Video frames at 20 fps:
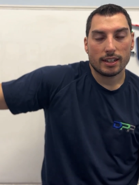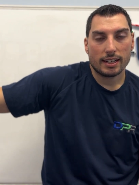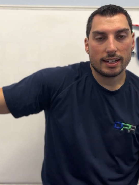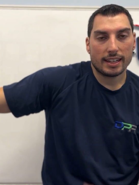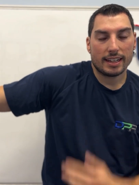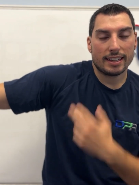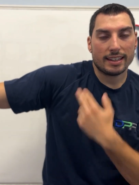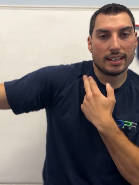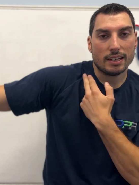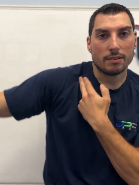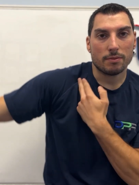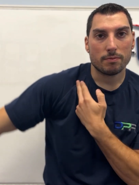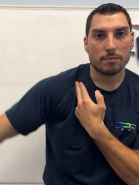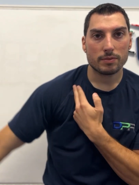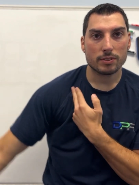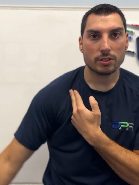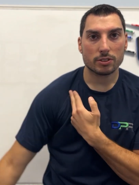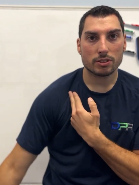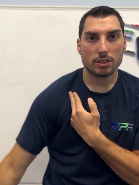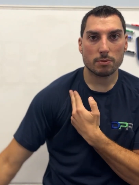And then
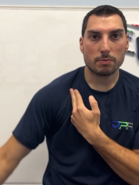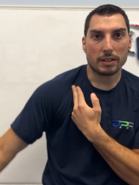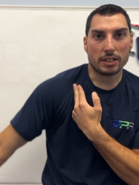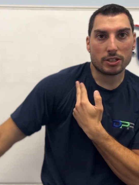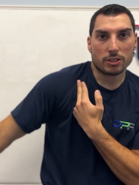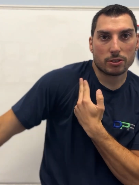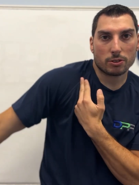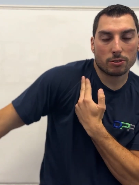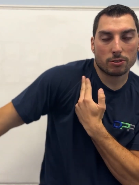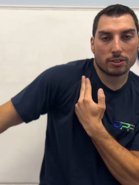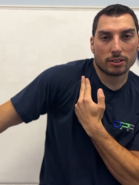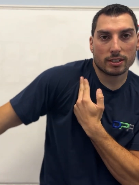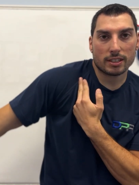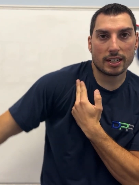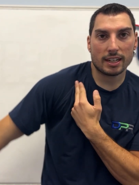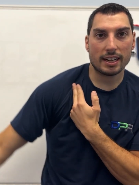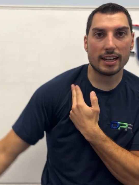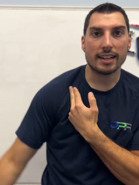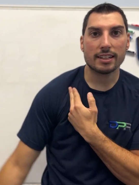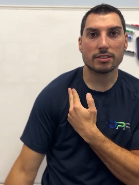you'll see my shoulder
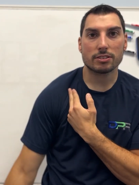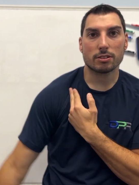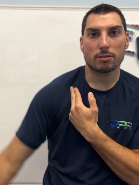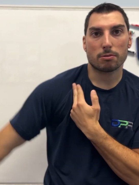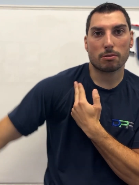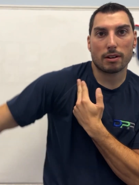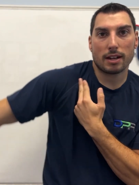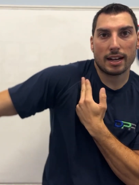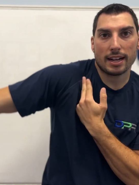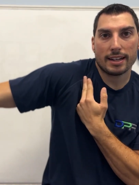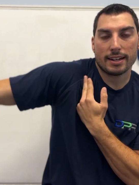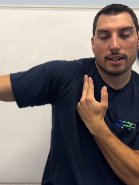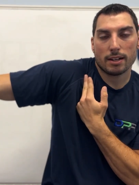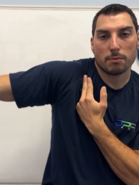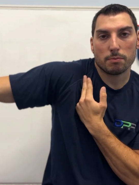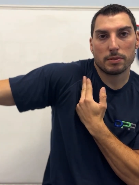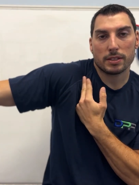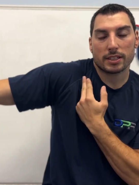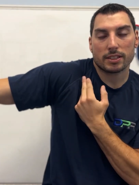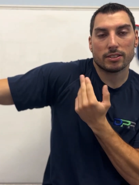kind of has to ride
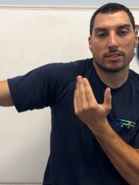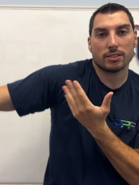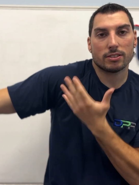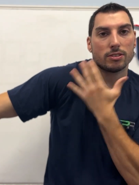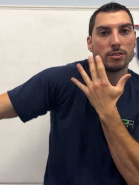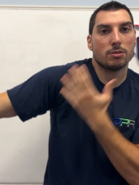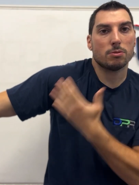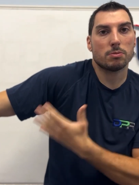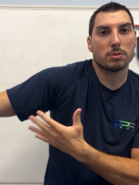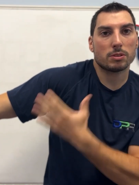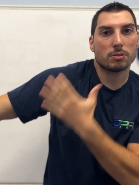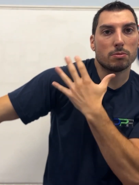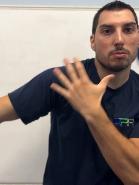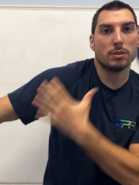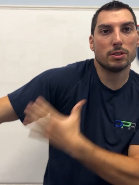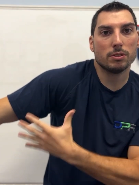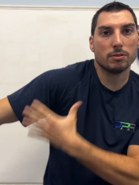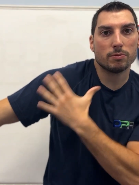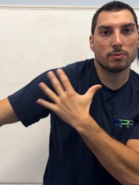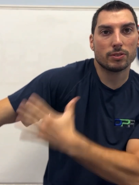up because there's no more
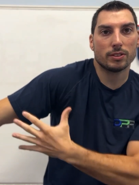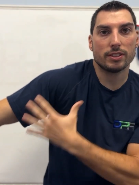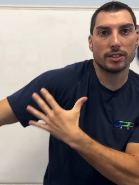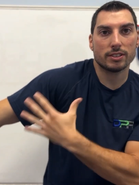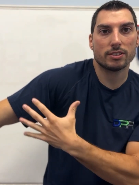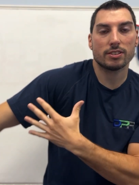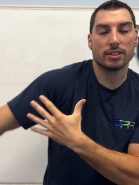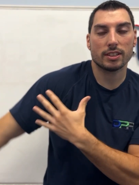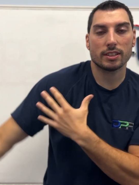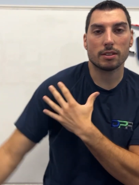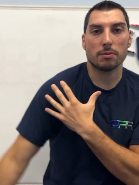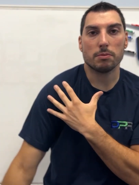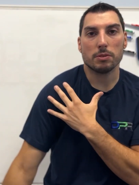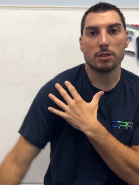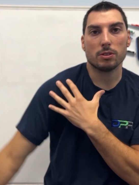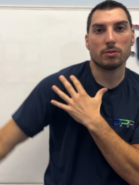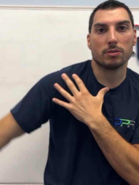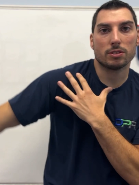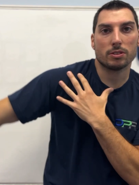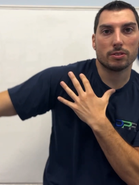room for this thing to
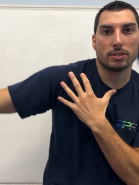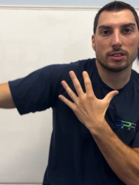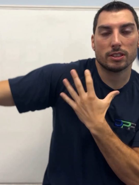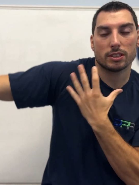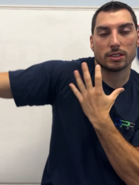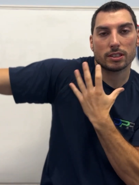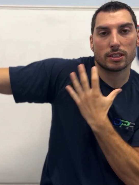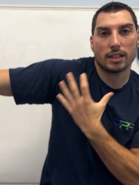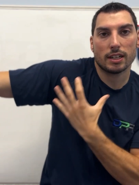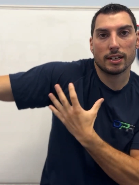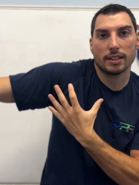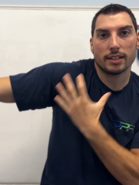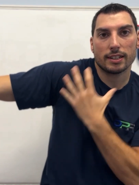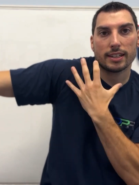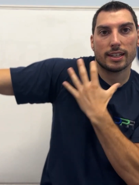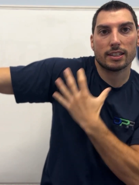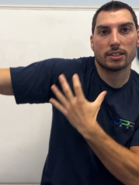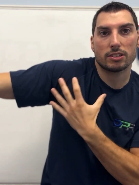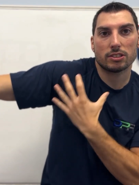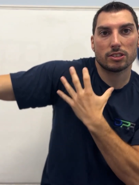move. So it just kind of
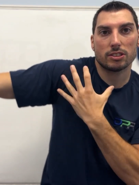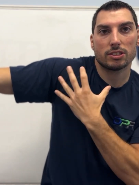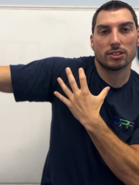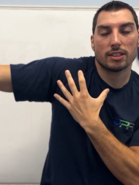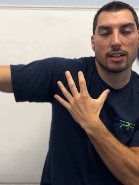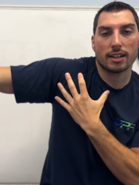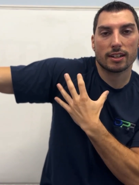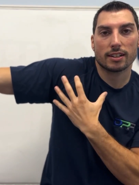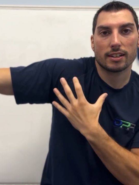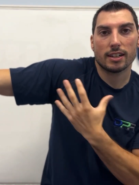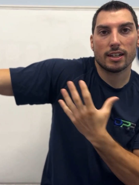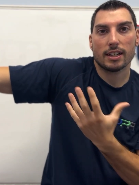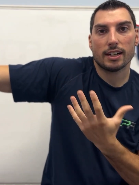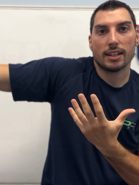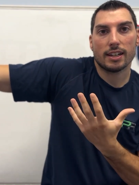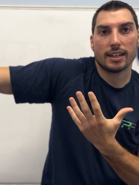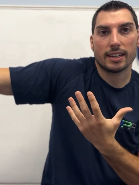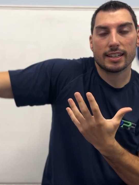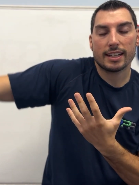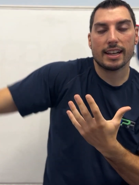gets stuck.
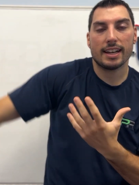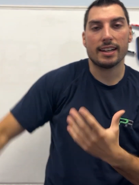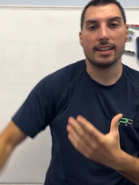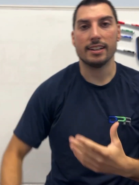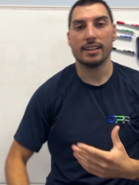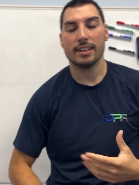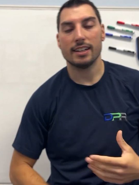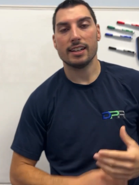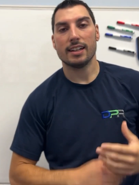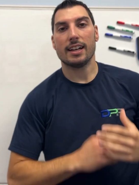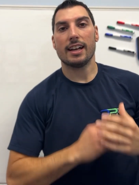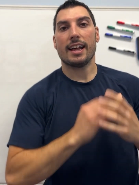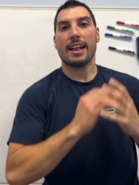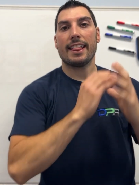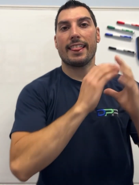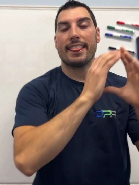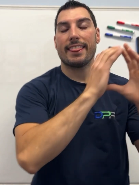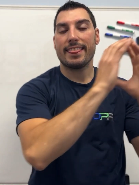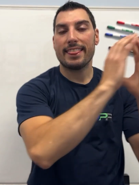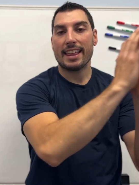Again,
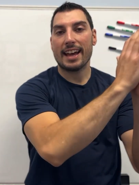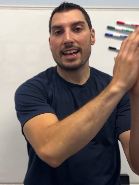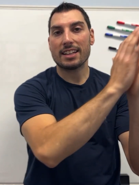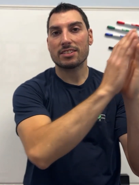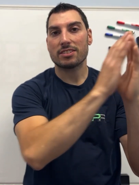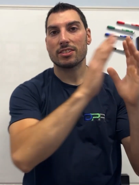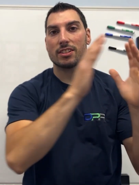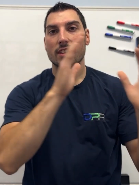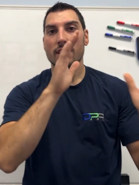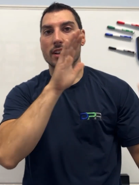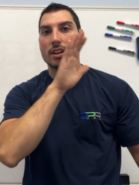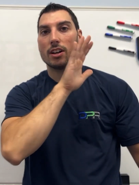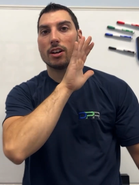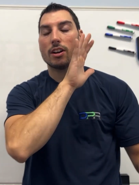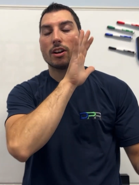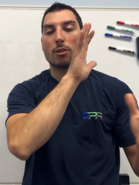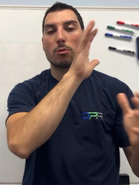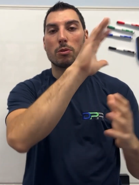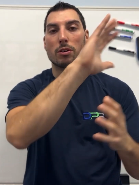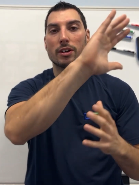that's
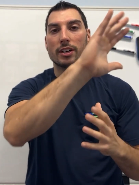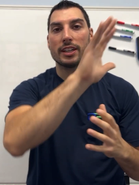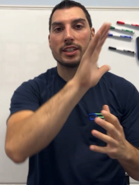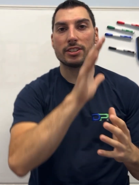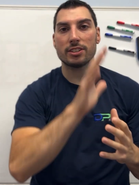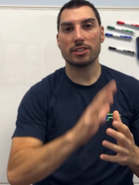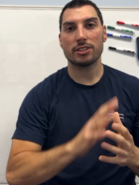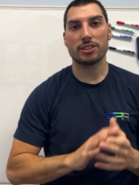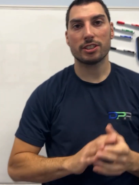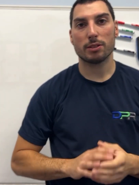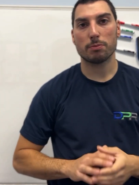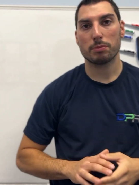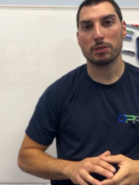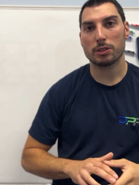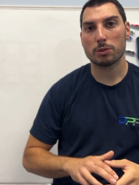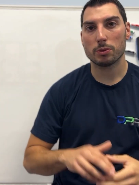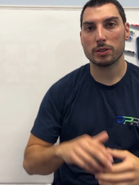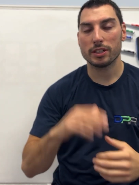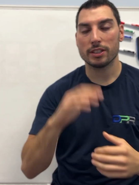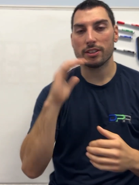a relationship
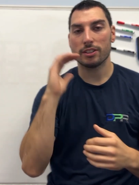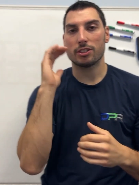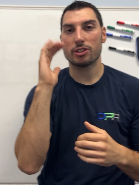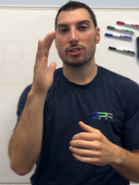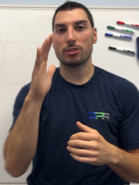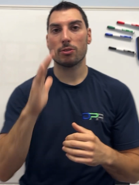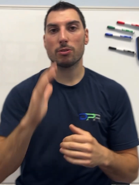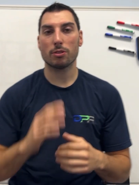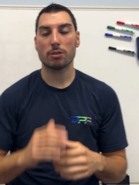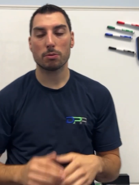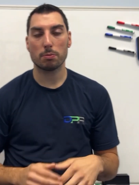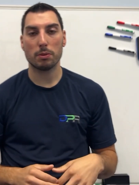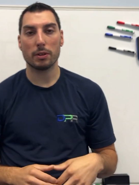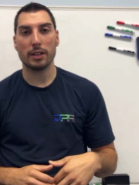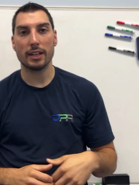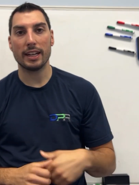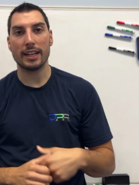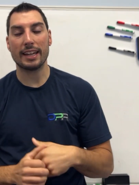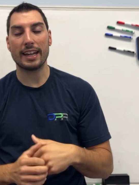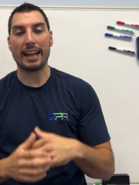between the shoulder
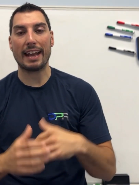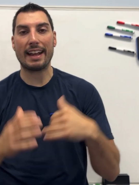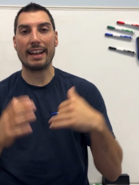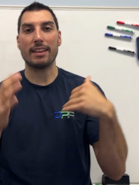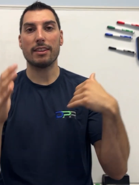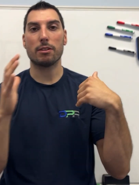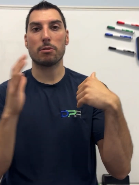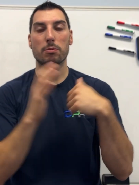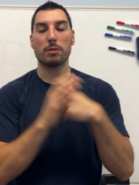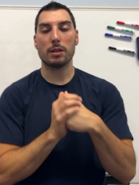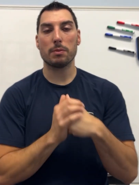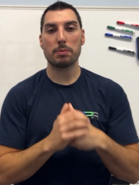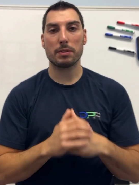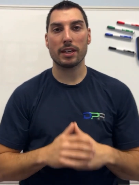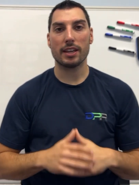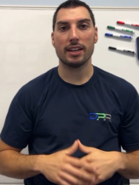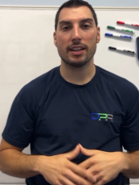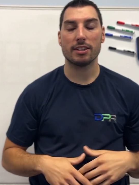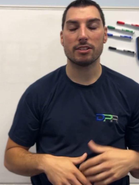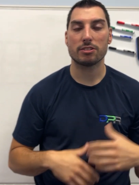blade and the rib
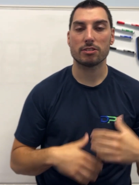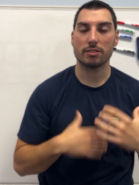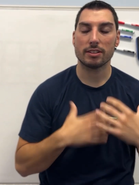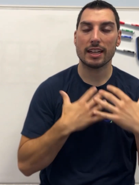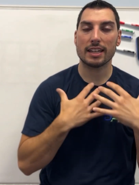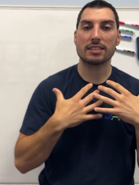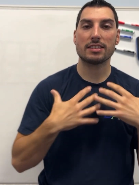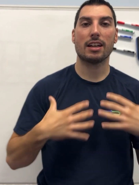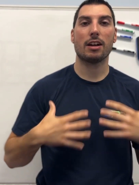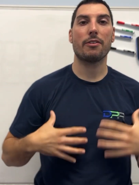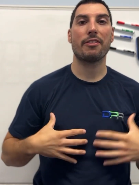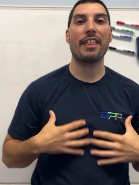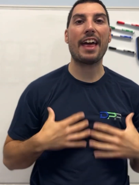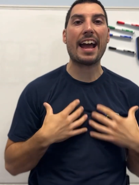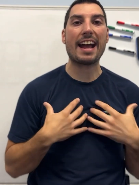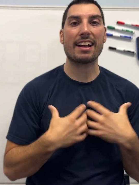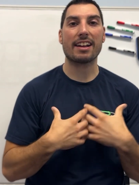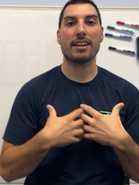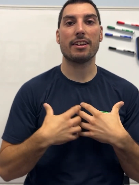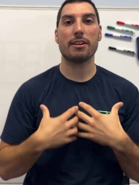cage. So that's how
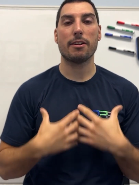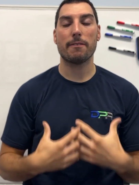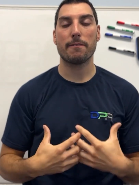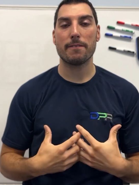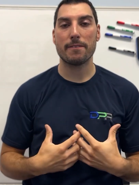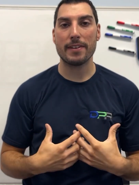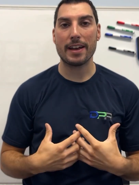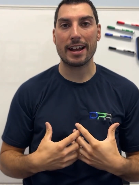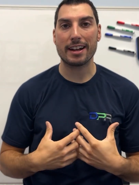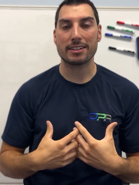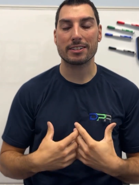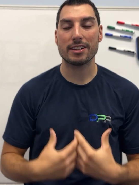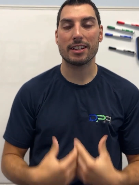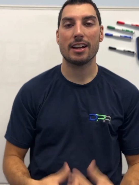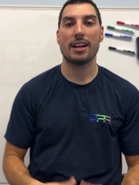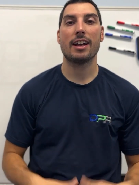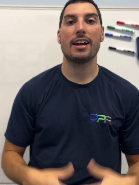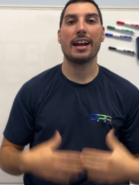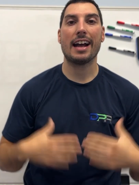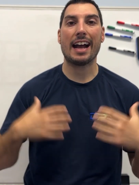that can affect
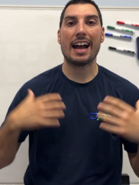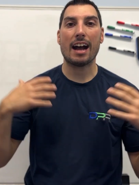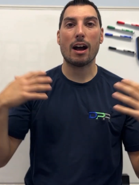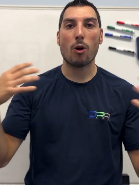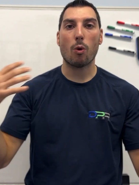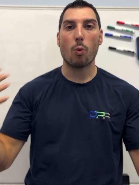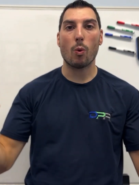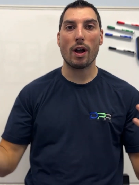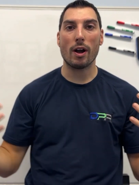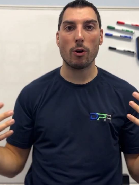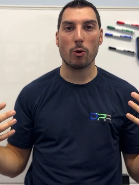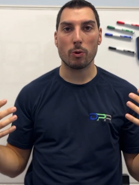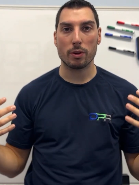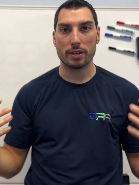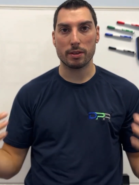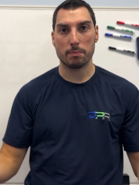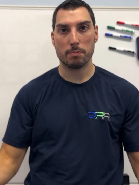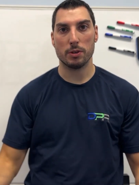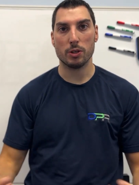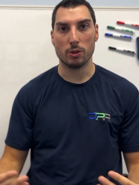how well
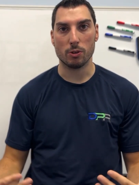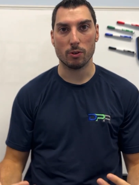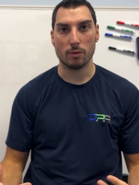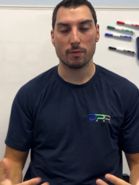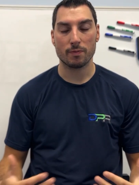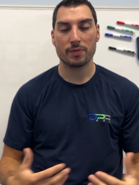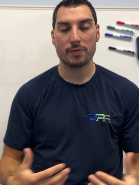we move.